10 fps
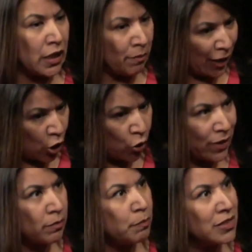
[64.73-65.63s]
In my
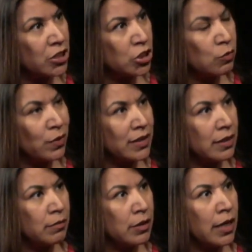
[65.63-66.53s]
current position with
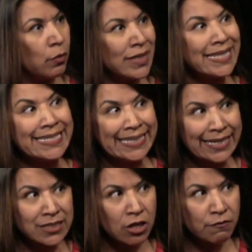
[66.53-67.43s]
the
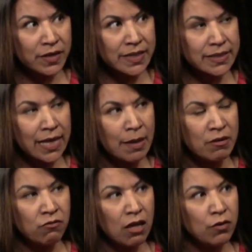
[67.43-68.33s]
DA's office, I'm
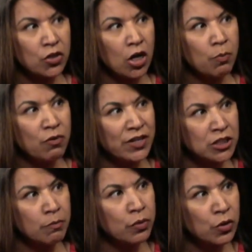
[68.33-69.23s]
involved with our
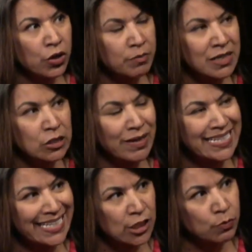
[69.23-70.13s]
prevention programs, and so I
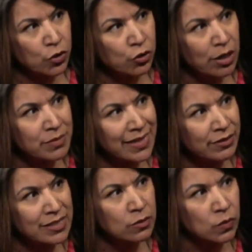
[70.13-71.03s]
teach programs in
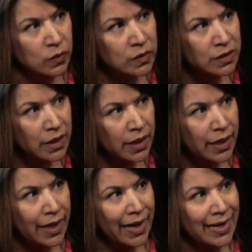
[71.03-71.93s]
the schools.
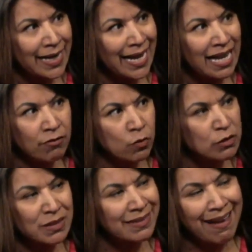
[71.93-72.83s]
And I have
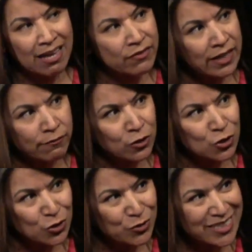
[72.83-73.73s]
always been an advocate for
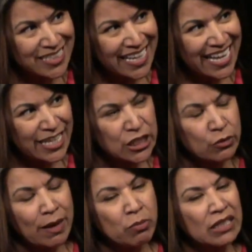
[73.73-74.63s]
children,
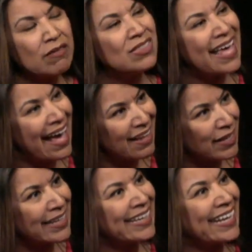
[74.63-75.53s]
so I believe that
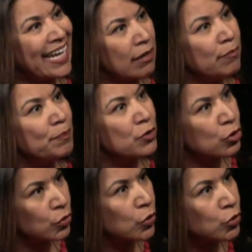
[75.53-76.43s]
came
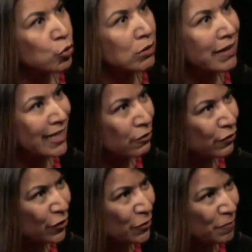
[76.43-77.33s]
through during my interview.